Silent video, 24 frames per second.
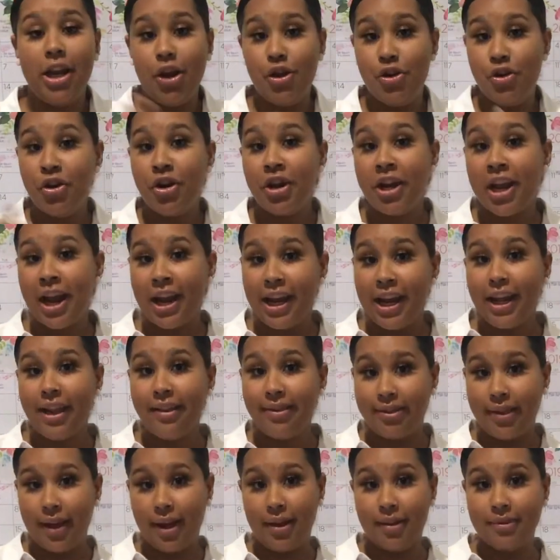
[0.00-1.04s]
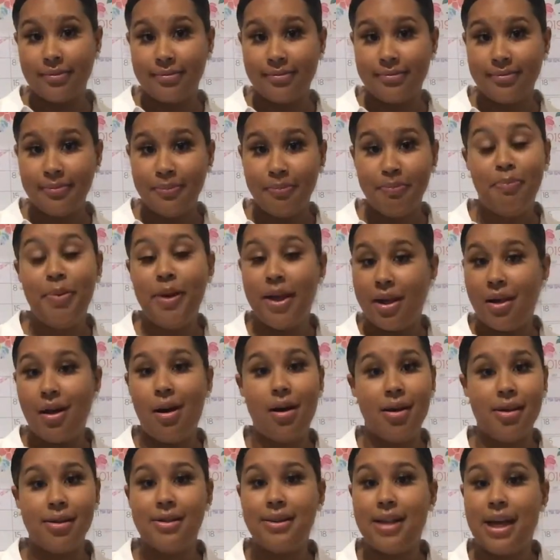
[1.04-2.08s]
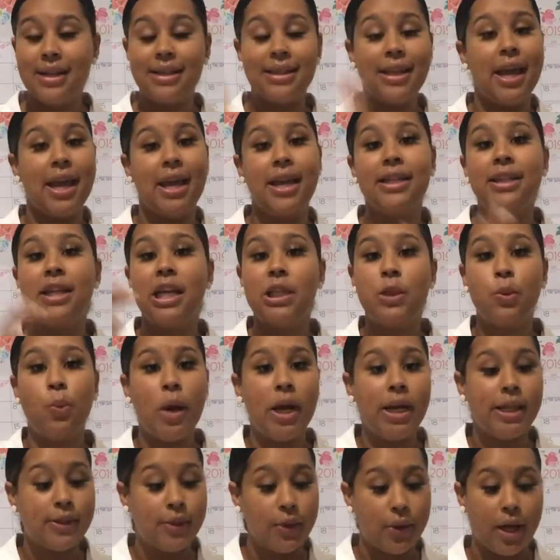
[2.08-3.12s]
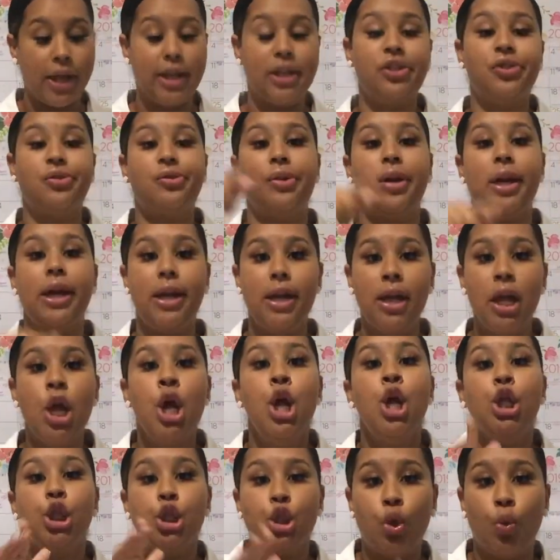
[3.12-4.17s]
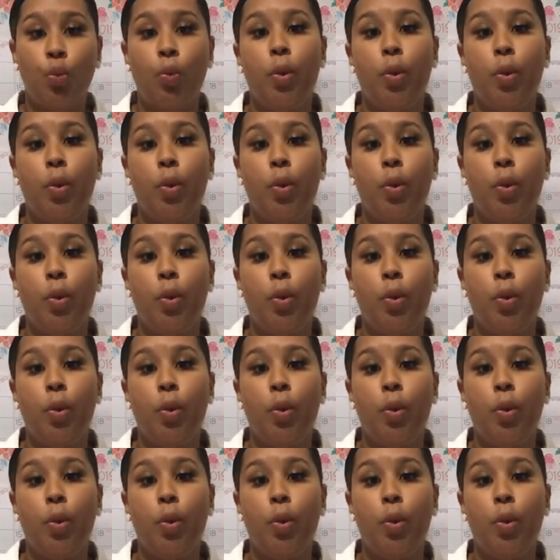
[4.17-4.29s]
Now you're gonna need that because that's the easiest way to get straight to